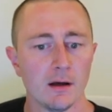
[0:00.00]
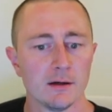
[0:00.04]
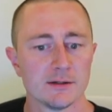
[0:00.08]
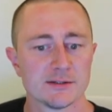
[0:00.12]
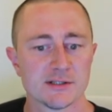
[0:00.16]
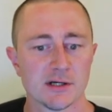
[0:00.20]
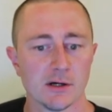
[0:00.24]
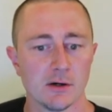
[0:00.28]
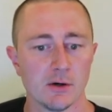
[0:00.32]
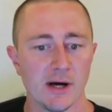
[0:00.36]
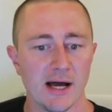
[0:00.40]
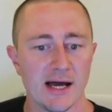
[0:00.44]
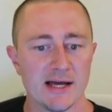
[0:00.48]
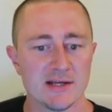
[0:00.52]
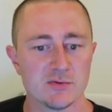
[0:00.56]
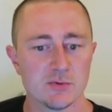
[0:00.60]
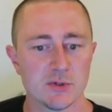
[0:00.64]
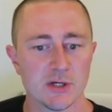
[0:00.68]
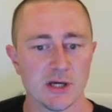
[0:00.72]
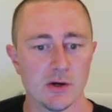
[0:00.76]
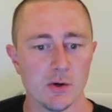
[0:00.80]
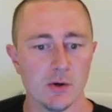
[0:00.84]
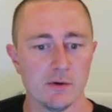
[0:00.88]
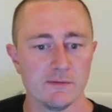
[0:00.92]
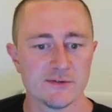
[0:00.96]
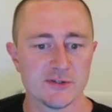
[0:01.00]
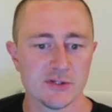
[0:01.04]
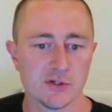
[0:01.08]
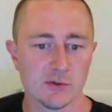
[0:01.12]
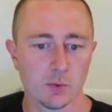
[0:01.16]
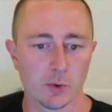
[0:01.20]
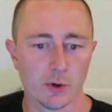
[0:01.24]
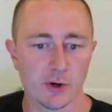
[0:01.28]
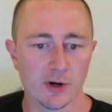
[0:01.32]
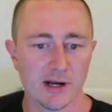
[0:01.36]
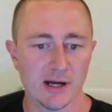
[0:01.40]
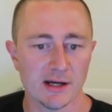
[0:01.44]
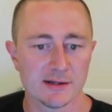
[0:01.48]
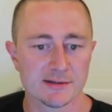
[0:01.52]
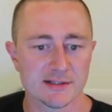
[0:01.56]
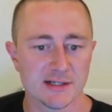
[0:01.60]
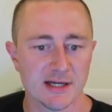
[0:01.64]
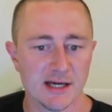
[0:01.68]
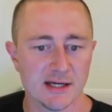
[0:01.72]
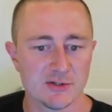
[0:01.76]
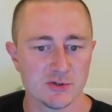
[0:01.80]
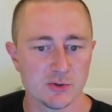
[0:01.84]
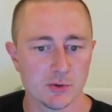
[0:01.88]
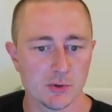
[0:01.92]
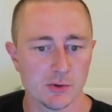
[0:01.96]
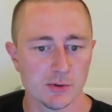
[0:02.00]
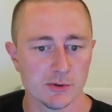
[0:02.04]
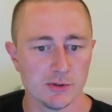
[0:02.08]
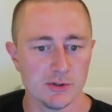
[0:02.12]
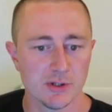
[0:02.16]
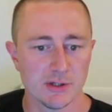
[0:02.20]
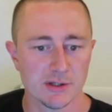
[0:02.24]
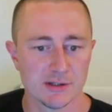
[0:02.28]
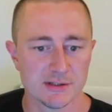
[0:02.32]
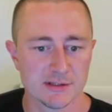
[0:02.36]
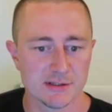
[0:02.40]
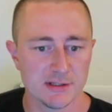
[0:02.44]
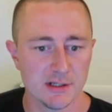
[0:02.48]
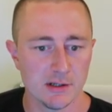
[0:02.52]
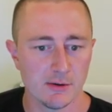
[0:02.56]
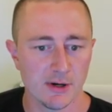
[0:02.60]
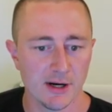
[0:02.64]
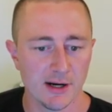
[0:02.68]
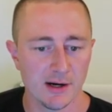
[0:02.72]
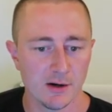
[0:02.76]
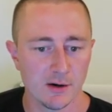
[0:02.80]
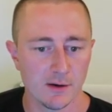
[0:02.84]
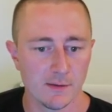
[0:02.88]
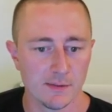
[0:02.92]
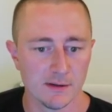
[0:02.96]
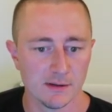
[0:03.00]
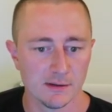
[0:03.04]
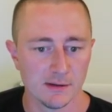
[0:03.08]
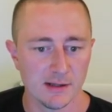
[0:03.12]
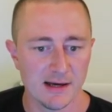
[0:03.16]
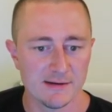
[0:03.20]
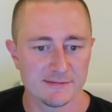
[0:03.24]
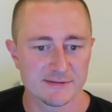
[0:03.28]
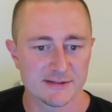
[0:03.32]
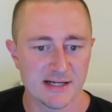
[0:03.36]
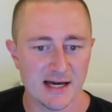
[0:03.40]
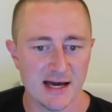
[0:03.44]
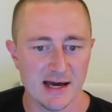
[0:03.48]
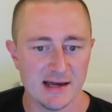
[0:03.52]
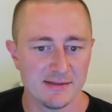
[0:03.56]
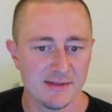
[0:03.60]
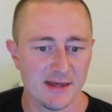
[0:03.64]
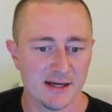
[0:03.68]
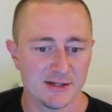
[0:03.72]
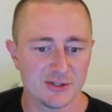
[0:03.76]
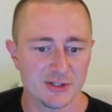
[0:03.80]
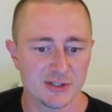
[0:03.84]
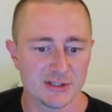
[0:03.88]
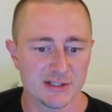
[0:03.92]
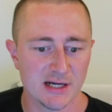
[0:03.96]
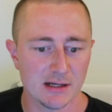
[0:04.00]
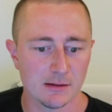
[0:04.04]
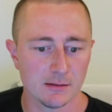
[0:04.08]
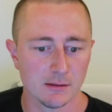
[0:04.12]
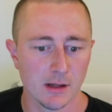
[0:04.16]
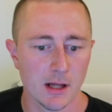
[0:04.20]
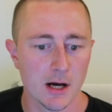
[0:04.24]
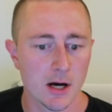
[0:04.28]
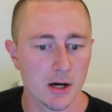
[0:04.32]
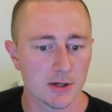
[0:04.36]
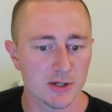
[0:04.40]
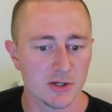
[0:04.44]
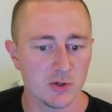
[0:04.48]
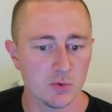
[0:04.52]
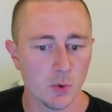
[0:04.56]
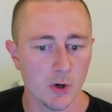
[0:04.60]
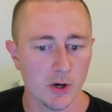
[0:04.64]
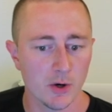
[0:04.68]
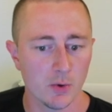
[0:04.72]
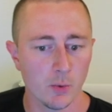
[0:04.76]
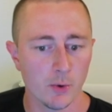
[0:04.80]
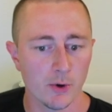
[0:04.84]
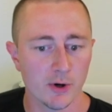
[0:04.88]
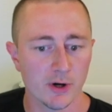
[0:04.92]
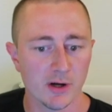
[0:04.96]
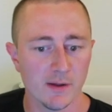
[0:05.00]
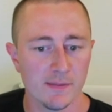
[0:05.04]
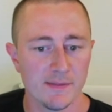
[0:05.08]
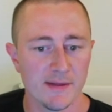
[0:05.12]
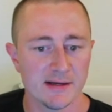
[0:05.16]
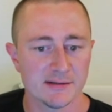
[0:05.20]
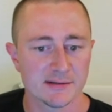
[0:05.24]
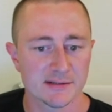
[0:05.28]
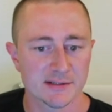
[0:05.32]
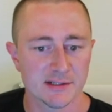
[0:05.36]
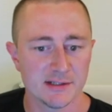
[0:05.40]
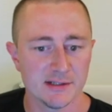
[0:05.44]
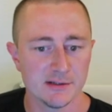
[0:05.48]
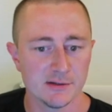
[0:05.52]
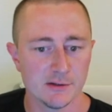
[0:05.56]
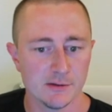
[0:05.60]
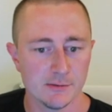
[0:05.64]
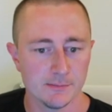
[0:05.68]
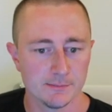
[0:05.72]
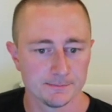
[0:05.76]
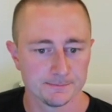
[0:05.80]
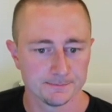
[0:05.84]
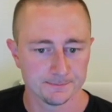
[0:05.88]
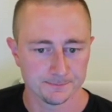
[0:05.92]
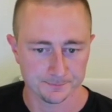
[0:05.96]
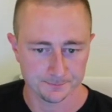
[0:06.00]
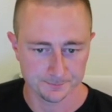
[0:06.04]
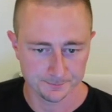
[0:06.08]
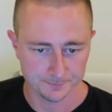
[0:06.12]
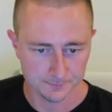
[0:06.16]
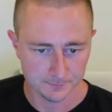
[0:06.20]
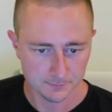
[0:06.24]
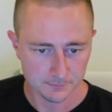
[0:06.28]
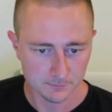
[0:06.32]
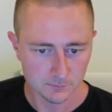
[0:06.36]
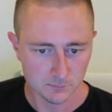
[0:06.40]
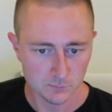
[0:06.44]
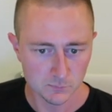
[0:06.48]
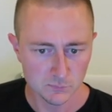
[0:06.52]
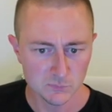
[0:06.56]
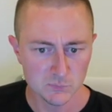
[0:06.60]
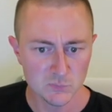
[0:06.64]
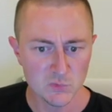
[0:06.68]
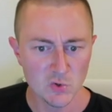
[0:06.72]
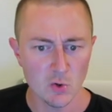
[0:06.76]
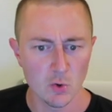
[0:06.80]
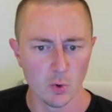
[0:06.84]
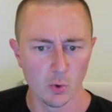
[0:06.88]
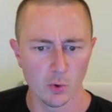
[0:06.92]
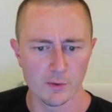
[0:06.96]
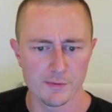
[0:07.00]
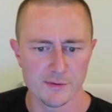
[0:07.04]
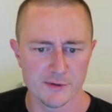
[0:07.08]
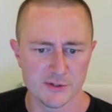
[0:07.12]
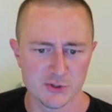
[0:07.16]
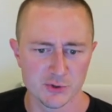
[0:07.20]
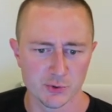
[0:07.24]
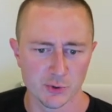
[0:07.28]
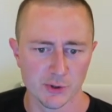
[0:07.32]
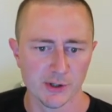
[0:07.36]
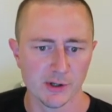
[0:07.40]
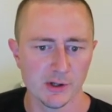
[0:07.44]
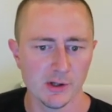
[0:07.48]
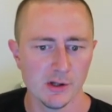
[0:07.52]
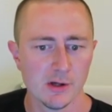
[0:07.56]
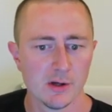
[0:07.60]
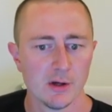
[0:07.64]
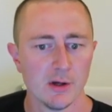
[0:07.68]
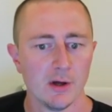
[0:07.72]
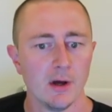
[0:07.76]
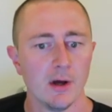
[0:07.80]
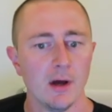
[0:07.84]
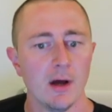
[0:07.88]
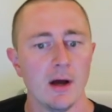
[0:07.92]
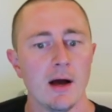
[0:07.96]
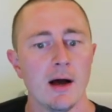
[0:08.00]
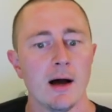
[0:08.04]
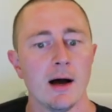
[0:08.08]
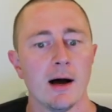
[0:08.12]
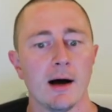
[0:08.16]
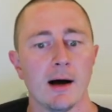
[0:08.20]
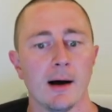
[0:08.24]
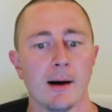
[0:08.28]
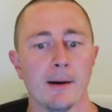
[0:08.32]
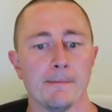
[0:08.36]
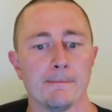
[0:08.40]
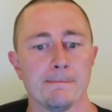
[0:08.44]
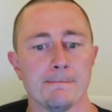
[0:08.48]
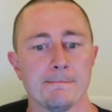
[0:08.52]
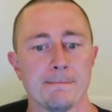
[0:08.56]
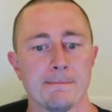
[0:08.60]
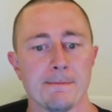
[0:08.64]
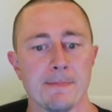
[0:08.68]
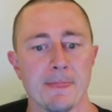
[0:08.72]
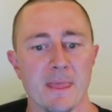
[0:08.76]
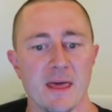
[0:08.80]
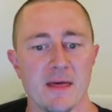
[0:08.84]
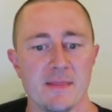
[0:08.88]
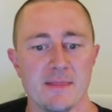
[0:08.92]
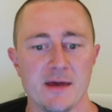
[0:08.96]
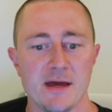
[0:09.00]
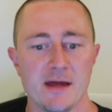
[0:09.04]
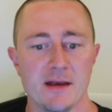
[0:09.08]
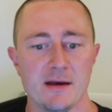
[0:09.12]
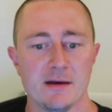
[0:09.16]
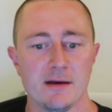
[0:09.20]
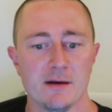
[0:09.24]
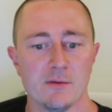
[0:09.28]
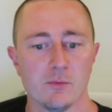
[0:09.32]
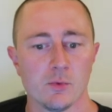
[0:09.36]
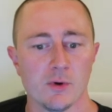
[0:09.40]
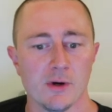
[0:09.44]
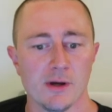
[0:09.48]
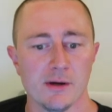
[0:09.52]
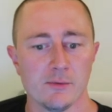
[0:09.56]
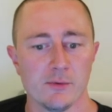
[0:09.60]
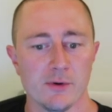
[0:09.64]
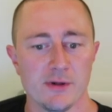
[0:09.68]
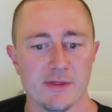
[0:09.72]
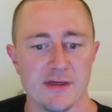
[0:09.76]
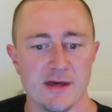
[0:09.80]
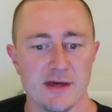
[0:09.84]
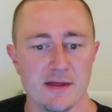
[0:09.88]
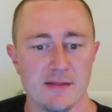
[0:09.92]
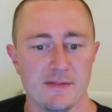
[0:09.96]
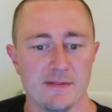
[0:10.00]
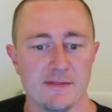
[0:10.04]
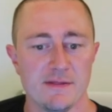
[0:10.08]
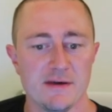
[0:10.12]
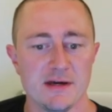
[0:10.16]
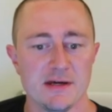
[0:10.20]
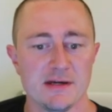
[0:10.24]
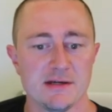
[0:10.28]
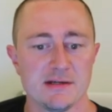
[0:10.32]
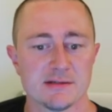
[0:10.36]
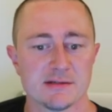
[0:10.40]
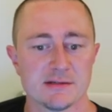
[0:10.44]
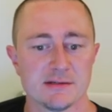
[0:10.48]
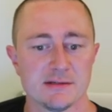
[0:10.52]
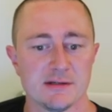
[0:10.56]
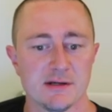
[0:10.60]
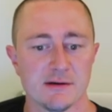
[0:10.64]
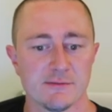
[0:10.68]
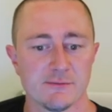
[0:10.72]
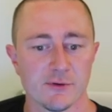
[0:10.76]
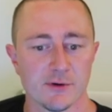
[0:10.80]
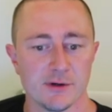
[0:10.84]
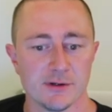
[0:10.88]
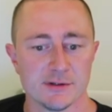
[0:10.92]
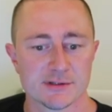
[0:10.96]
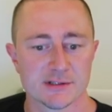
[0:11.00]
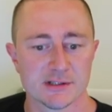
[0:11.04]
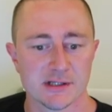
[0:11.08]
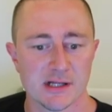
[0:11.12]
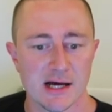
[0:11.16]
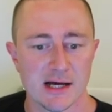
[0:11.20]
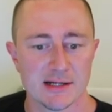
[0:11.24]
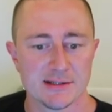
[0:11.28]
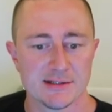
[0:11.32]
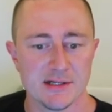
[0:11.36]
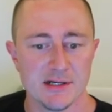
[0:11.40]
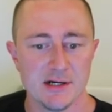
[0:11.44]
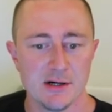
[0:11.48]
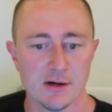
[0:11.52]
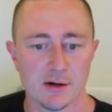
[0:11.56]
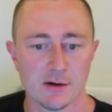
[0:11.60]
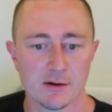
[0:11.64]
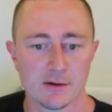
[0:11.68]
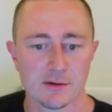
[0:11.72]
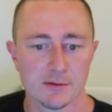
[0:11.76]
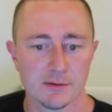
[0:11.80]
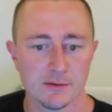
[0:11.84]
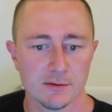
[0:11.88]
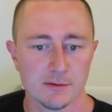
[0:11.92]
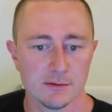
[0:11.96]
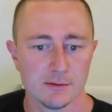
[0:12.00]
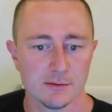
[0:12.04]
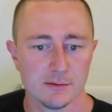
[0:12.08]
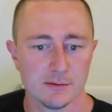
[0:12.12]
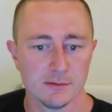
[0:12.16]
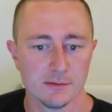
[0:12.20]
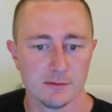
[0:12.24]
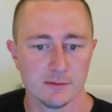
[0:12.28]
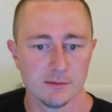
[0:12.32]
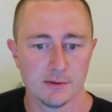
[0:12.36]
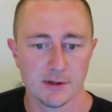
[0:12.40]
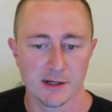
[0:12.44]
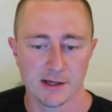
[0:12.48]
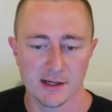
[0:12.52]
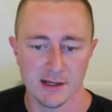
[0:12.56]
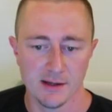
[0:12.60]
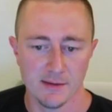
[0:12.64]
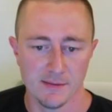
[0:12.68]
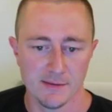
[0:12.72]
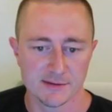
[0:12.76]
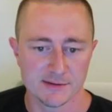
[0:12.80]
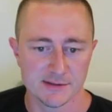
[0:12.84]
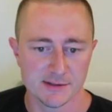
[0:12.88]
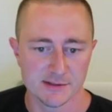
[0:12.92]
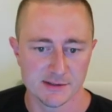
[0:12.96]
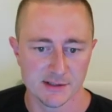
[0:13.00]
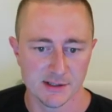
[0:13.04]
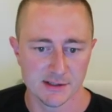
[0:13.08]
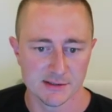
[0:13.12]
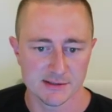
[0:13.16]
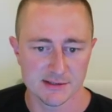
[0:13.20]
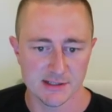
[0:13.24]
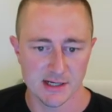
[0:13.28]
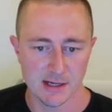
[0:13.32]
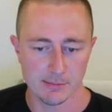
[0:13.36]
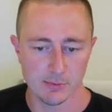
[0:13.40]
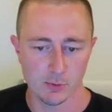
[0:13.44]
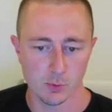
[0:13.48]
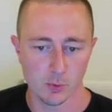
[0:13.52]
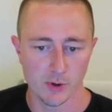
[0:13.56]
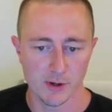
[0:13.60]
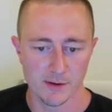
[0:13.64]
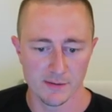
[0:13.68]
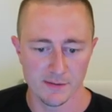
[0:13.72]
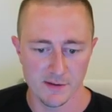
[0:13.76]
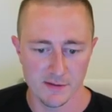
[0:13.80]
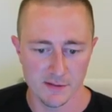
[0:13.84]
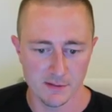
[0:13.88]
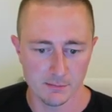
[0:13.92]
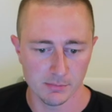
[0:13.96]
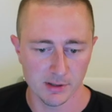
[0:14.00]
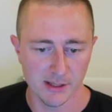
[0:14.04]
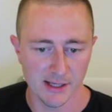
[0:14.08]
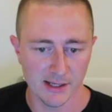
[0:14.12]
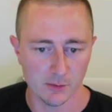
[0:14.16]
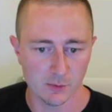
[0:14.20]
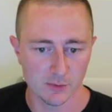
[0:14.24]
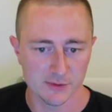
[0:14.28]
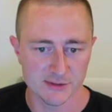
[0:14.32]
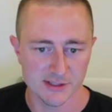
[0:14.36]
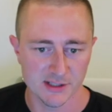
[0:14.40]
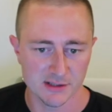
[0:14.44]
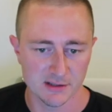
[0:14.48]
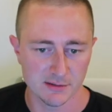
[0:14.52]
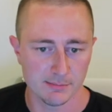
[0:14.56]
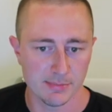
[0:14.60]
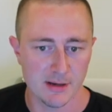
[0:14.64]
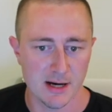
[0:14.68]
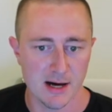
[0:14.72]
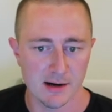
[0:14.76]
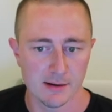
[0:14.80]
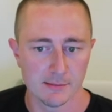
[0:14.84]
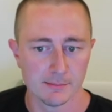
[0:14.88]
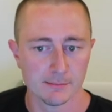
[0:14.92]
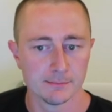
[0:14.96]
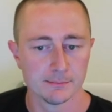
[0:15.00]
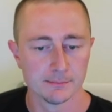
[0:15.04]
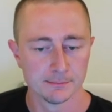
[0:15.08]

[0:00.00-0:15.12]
So as we go over to the workout schedule, you can see right here on the left side, that's just how long you want to work on that skill or the drill. And then within these different slots here, again, this is a sample one, then the blank one's at the bottom.